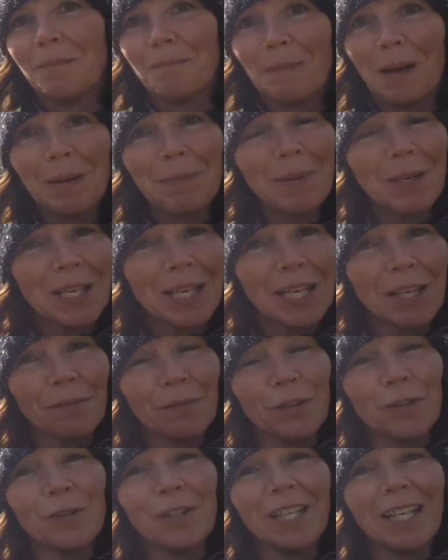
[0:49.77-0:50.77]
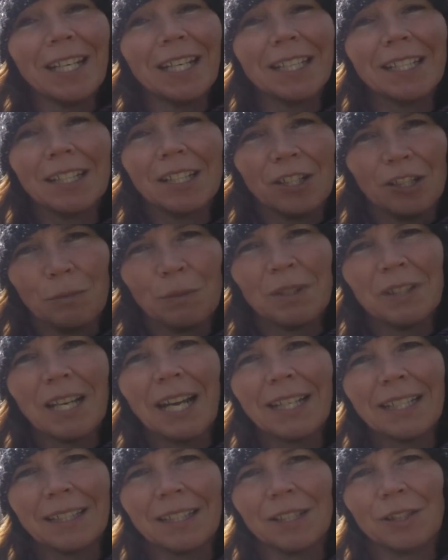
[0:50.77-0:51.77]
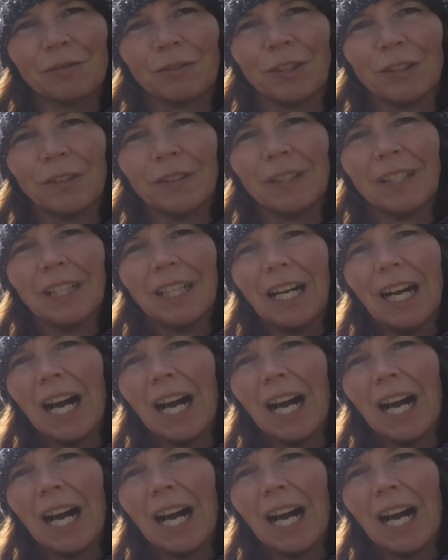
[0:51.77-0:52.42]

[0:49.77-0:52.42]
Maybe if you did, you would take this route.